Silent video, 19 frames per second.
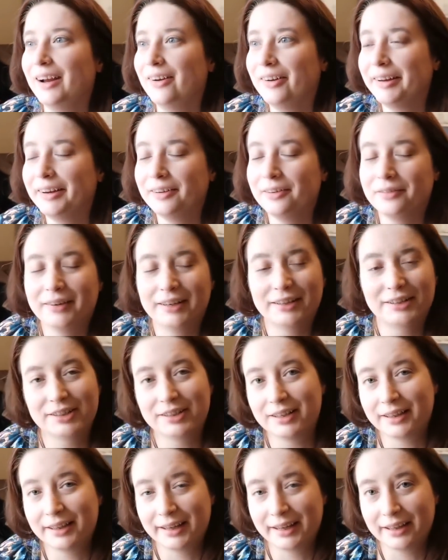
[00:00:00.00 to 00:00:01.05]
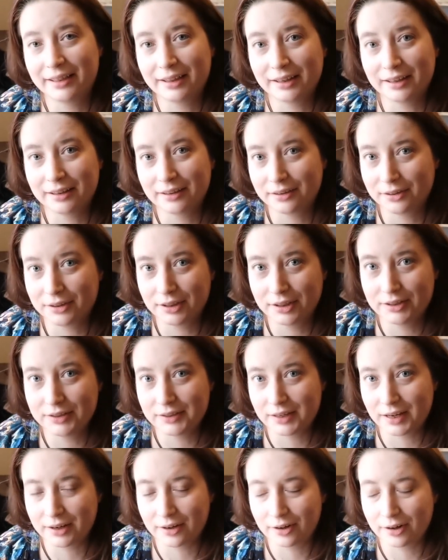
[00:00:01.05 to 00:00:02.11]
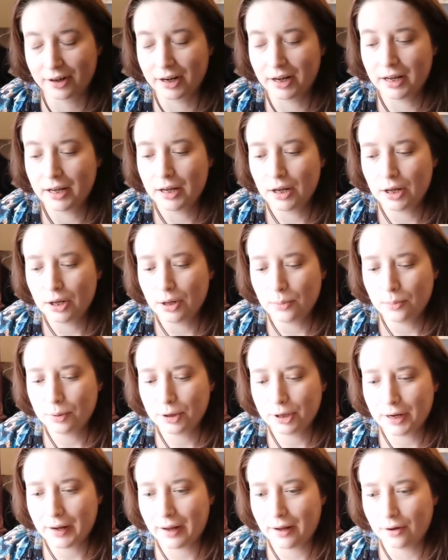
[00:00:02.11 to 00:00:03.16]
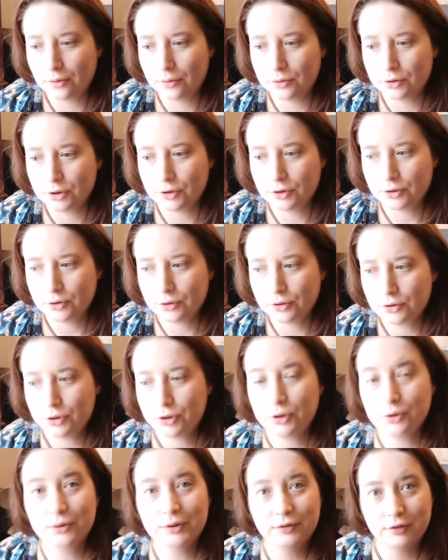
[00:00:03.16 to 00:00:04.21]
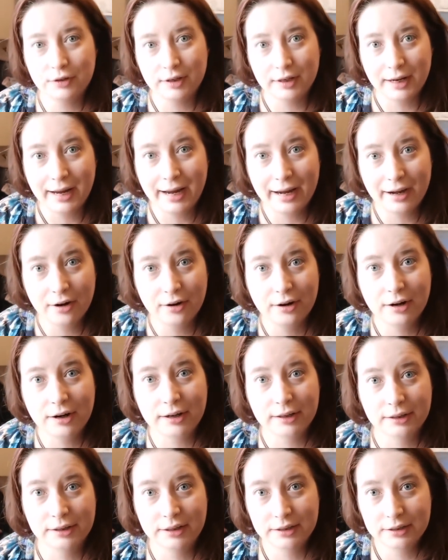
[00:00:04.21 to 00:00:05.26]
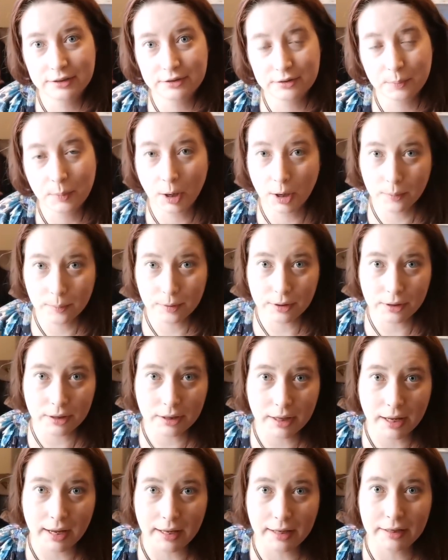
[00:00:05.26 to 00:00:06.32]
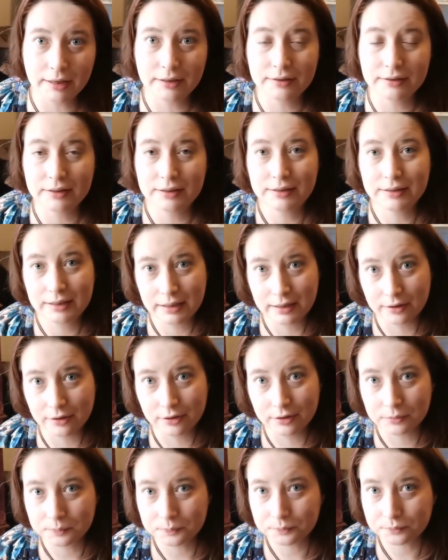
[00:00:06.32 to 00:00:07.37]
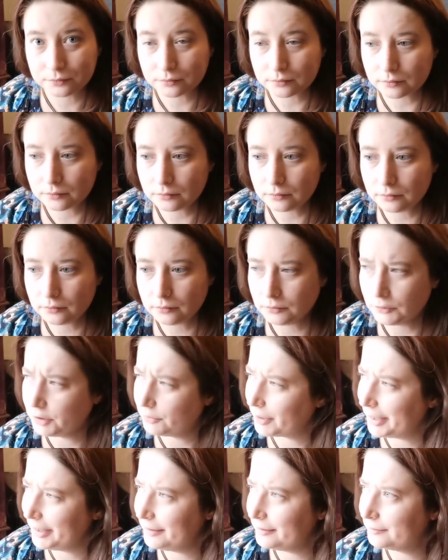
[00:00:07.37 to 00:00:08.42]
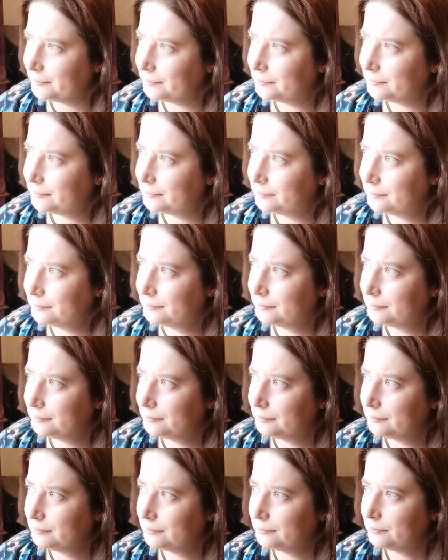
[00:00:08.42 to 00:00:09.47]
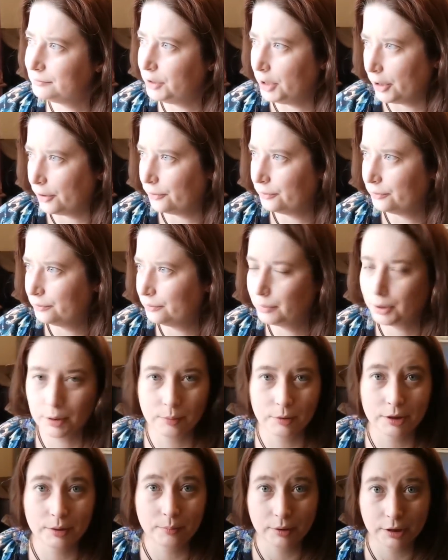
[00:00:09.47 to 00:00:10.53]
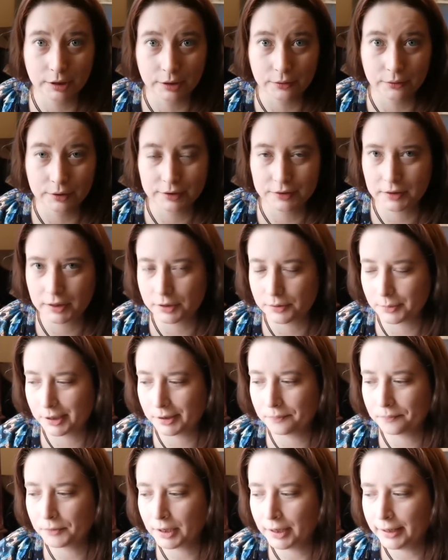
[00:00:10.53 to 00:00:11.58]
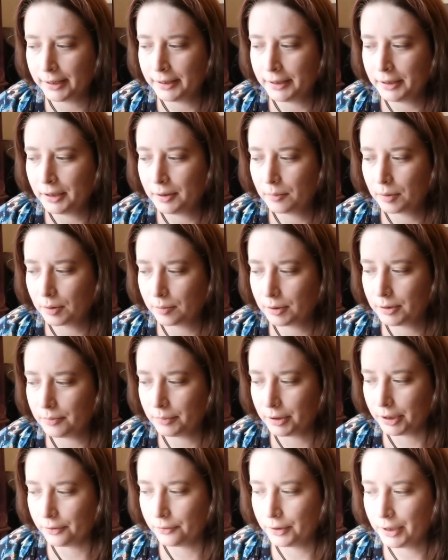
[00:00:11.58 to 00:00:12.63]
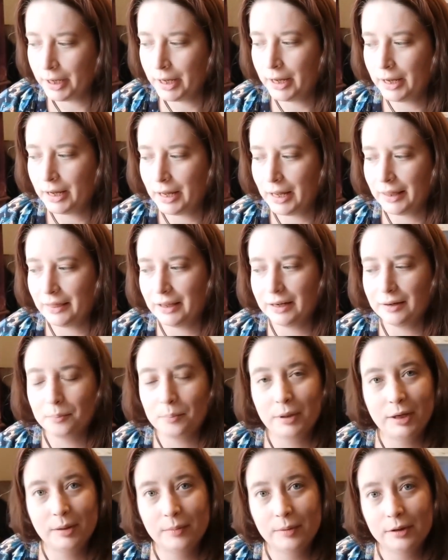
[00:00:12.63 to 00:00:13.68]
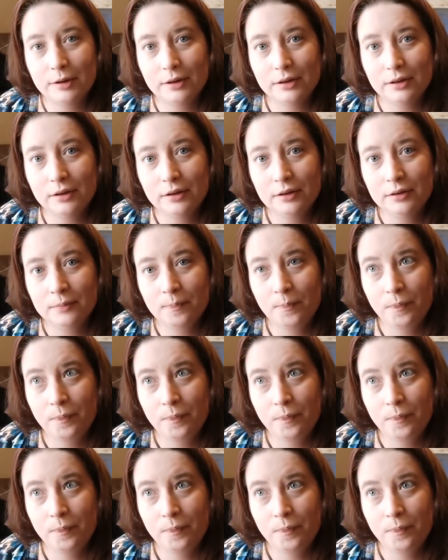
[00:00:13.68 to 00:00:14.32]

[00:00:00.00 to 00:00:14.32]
Erin originally, the designer, put out 2 different hair colors, purple and teal, right? No, purple and blue, excuse me. Purple and blue. And then people